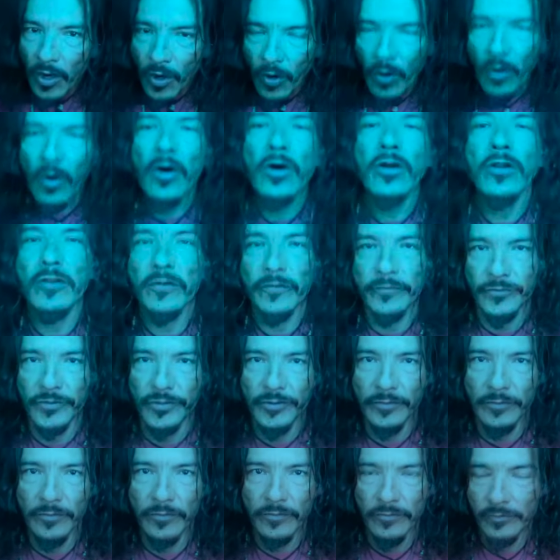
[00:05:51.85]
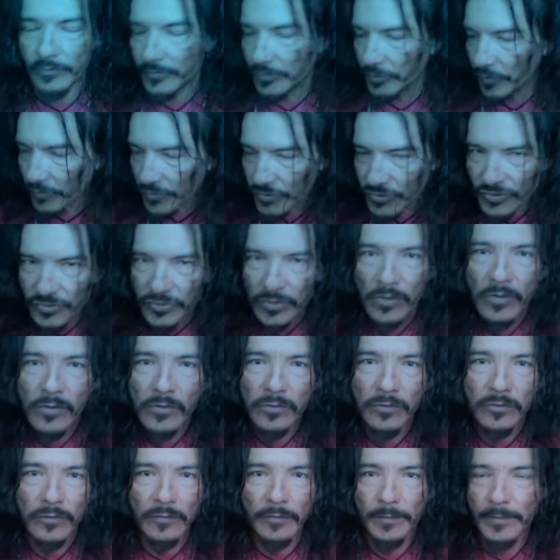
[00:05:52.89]
all of you. Your
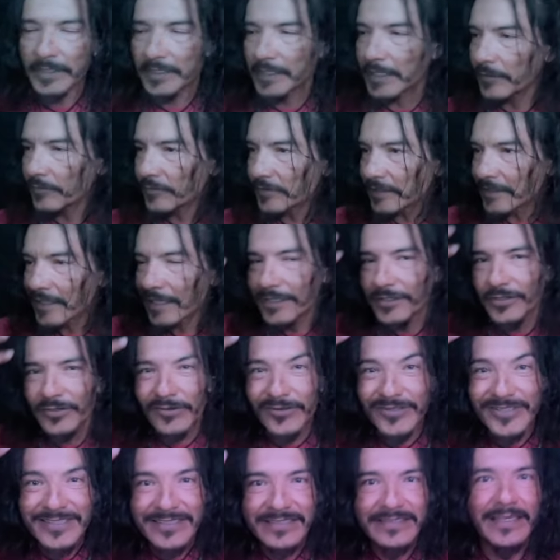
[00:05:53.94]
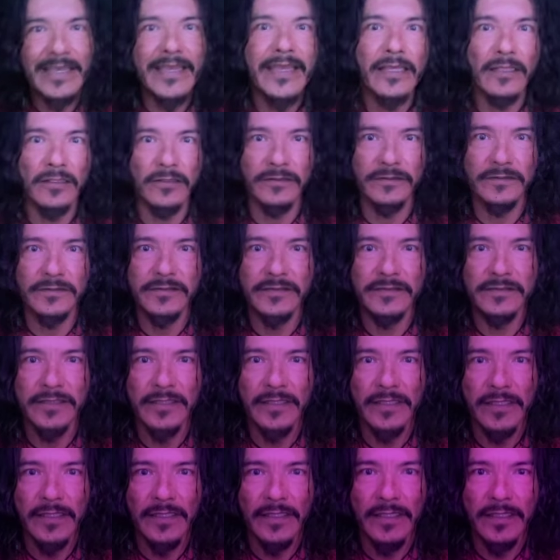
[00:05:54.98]
soul. But not only that, your cells.
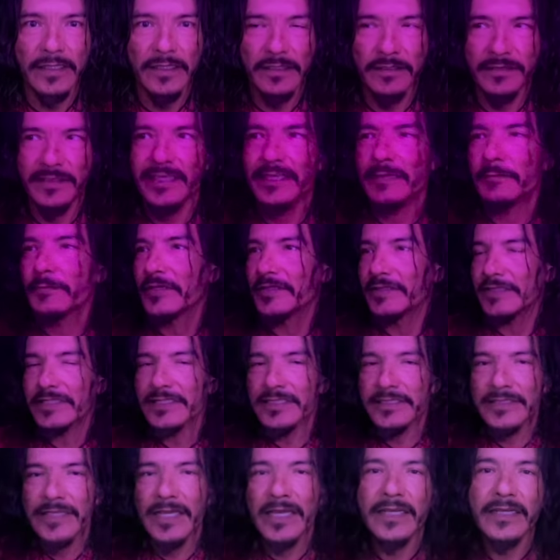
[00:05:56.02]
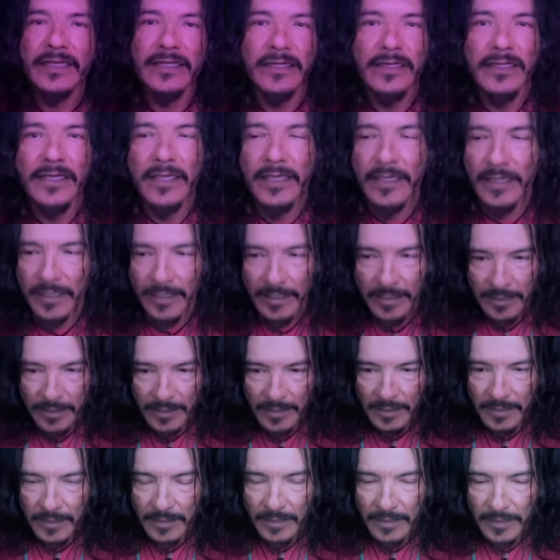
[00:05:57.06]
Think about the sun
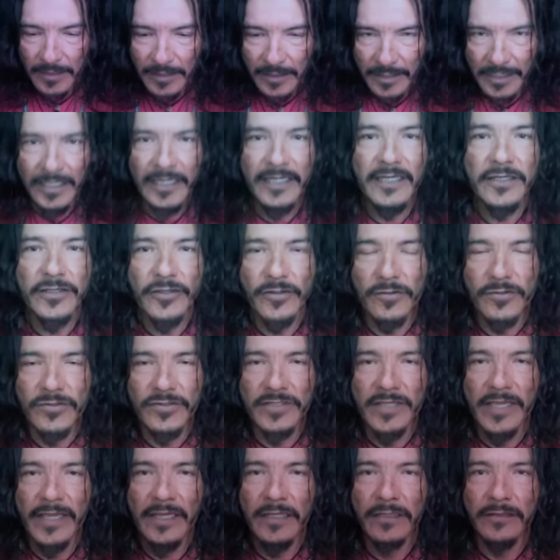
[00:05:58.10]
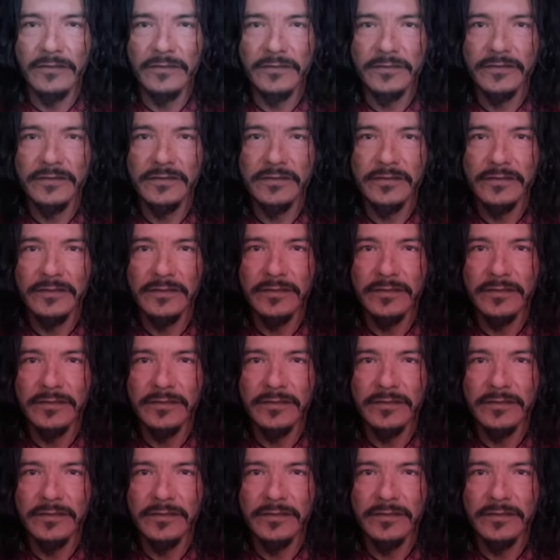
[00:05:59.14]
hitting your cells.